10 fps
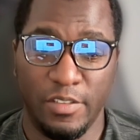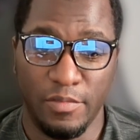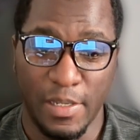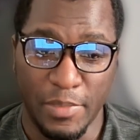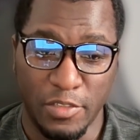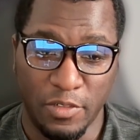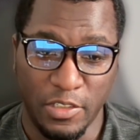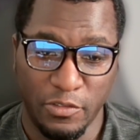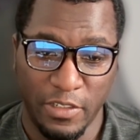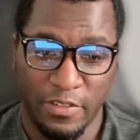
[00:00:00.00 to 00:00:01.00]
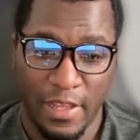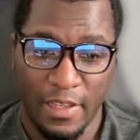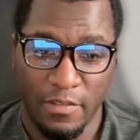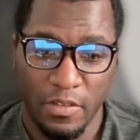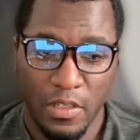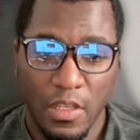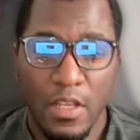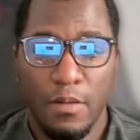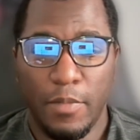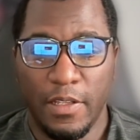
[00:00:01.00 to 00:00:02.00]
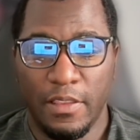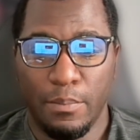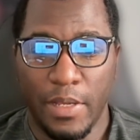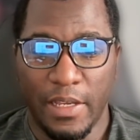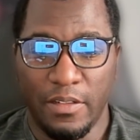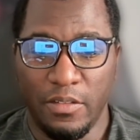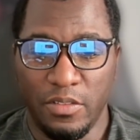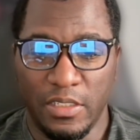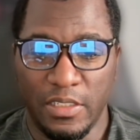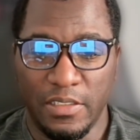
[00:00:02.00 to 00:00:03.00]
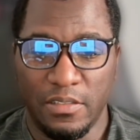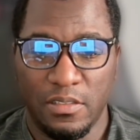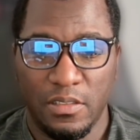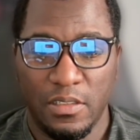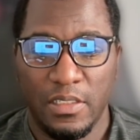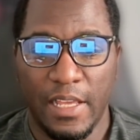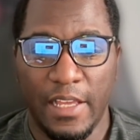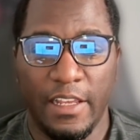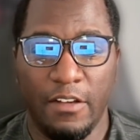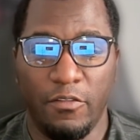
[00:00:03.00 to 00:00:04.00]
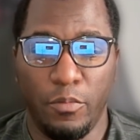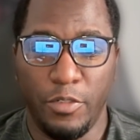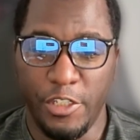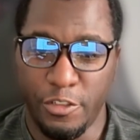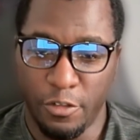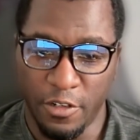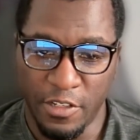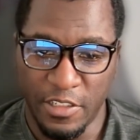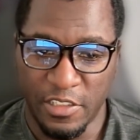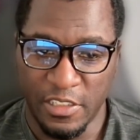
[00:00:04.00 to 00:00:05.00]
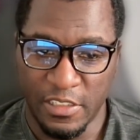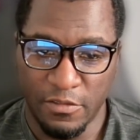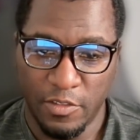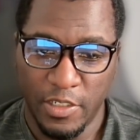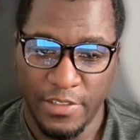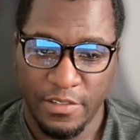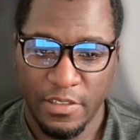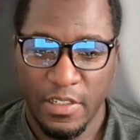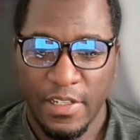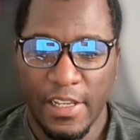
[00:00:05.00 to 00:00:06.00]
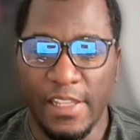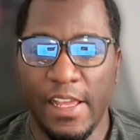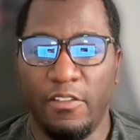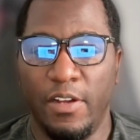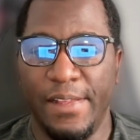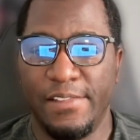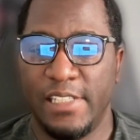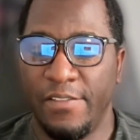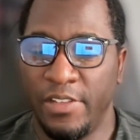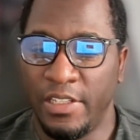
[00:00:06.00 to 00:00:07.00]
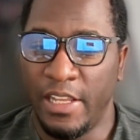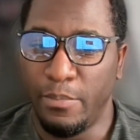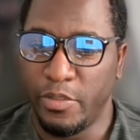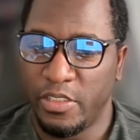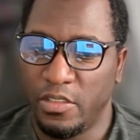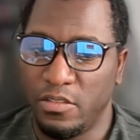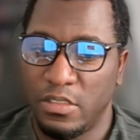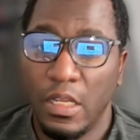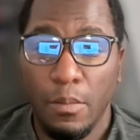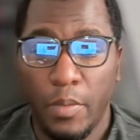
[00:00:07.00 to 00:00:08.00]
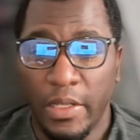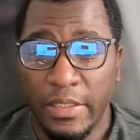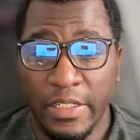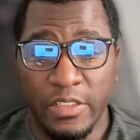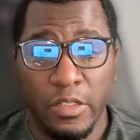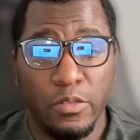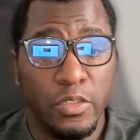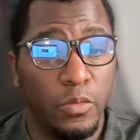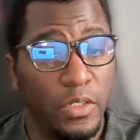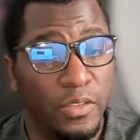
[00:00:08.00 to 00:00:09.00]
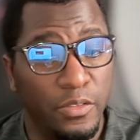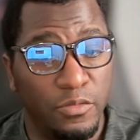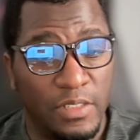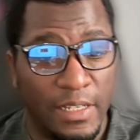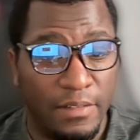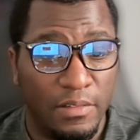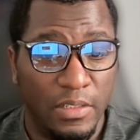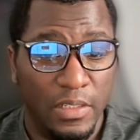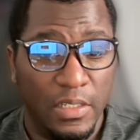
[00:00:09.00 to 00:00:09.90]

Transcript: sometime in 2025. But the bad news is that it will be shorter than season 1, and that will have 7 episodes. But there's also good news that